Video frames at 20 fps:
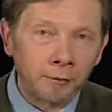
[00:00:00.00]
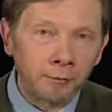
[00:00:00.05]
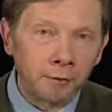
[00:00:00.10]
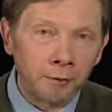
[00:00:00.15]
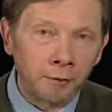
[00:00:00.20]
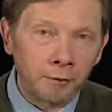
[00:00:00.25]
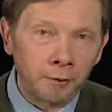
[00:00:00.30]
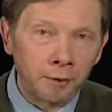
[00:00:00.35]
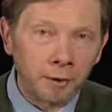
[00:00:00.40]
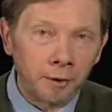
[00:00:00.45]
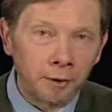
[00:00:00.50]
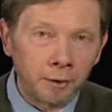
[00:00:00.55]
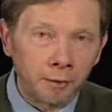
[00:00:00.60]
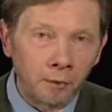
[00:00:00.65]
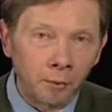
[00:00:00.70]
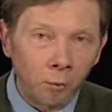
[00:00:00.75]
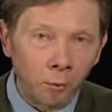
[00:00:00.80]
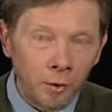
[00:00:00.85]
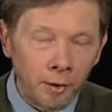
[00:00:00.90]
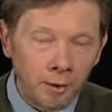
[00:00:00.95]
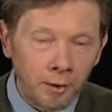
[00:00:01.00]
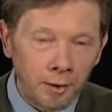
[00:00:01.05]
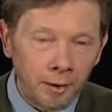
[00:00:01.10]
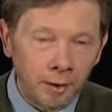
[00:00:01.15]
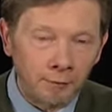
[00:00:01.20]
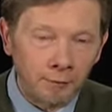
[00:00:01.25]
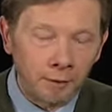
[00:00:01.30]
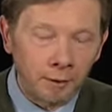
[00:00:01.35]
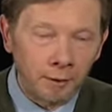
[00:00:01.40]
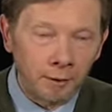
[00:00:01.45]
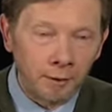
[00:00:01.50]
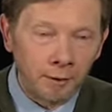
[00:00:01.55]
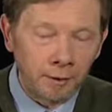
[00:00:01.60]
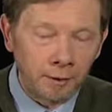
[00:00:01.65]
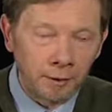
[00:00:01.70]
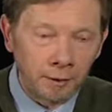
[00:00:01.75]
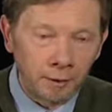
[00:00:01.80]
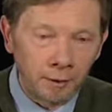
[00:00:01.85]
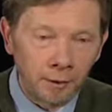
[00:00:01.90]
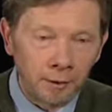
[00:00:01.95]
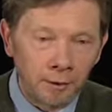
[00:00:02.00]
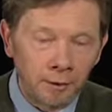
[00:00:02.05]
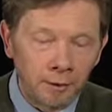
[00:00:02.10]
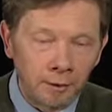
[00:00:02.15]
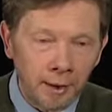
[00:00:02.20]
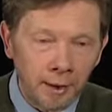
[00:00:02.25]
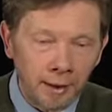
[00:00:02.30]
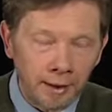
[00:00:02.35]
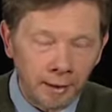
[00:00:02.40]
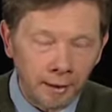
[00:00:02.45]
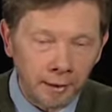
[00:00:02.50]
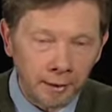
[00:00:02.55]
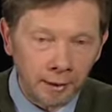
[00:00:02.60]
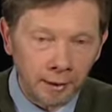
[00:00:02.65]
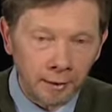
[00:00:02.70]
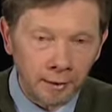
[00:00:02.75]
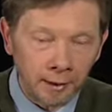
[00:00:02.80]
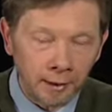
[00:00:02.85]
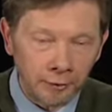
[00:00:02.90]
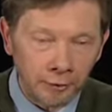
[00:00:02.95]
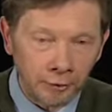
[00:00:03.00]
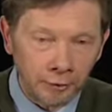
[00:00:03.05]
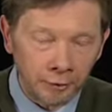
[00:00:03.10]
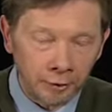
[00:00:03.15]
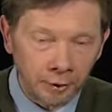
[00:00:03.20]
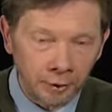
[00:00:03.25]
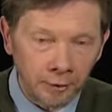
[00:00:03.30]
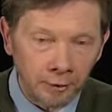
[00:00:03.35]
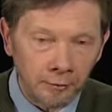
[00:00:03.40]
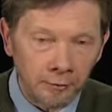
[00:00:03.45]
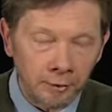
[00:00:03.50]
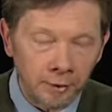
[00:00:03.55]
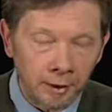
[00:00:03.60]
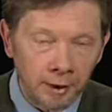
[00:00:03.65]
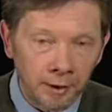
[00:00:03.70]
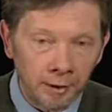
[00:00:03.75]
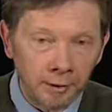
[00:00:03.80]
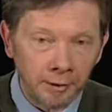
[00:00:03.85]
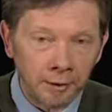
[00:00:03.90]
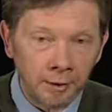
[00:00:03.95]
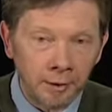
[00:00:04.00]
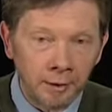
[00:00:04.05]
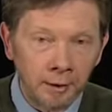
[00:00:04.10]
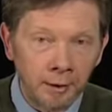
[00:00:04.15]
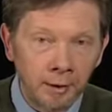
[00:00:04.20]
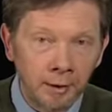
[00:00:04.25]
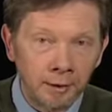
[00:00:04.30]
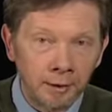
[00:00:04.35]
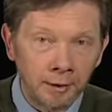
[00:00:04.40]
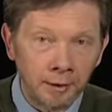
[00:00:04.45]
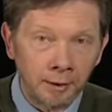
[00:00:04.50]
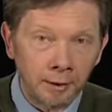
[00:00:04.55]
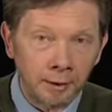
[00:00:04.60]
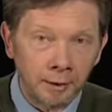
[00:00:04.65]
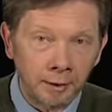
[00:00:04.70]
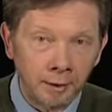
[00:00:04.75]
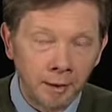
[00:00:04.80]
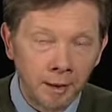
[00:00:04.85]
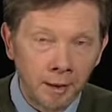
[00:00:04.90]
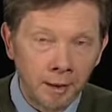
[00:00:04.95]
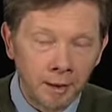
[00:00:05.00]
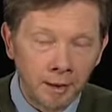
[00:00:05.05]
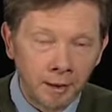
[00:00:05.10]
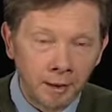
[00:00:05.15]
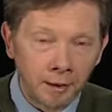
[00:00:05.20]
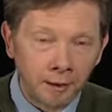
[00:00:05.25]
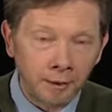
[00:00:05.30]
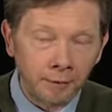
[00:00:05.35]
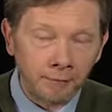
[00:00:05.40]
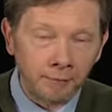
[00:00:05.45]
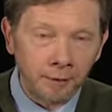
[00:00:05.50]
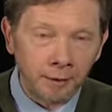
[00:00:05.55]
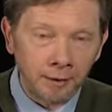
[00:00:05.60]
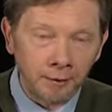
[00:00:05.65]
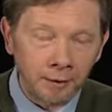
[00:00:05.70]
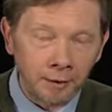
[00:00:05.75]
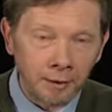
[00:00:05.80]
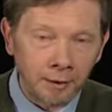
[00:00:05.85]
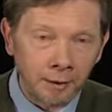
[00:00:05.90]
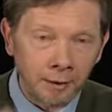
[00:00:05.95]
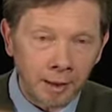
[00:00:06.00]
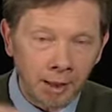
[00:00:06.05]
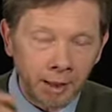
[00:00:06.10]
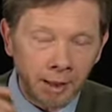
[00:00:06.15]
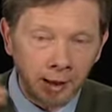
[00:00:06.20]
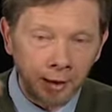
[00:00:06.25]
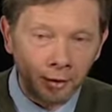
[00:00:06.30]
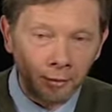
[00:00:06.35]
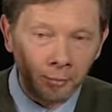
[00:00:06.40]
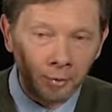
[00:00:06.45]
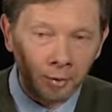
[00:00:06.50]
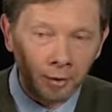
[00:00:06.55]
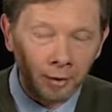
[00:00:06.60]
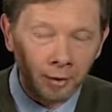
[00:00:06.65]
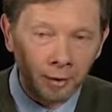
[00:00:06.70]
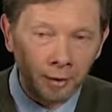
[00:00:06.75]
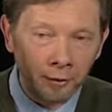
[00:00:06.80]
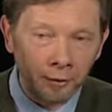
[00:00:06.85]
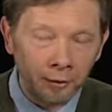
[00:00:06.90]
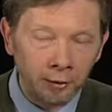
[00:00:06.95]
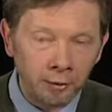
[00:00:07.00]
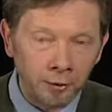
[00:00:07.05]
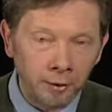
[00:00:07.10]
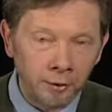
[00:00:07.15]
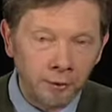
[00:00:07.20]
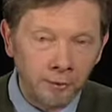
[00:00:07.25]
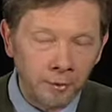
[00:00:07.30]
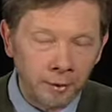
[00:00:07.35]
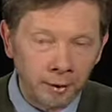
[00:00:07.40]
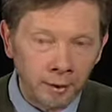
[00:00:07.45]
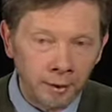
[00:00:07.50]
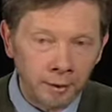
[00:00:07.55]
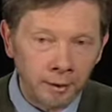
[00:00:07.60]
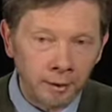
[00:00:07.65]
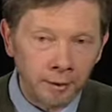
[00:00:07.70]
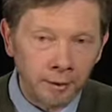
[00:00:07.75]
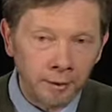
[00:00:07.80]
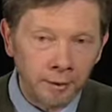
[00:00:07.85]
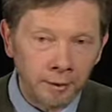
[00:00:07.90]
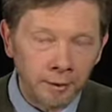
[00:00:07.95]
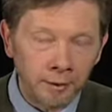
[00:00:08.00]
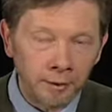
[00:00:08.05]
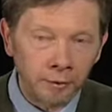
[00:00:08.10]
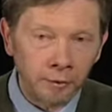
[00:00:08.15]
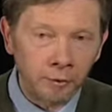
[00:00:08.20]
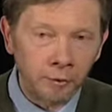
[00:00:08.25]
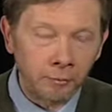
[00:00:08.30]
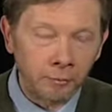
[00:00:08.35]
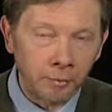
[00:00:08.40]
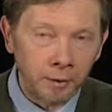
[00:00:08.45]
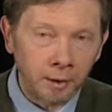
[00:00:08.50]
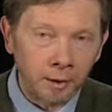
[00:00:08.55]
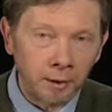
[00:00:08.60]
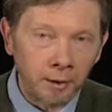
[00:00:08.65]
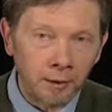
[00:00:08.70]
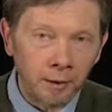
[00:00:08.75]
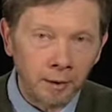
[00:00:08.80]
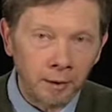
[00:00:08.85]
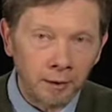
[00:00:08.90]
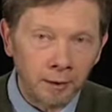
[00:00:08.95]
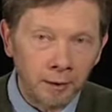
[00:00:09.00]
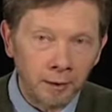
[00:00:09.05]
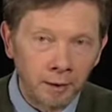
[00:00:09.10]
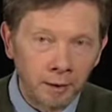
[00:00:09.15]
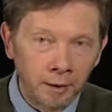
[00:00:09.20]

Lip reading: If you look at it on one level, it has a certain reality, and the fact that it ultimately is not real does not mean that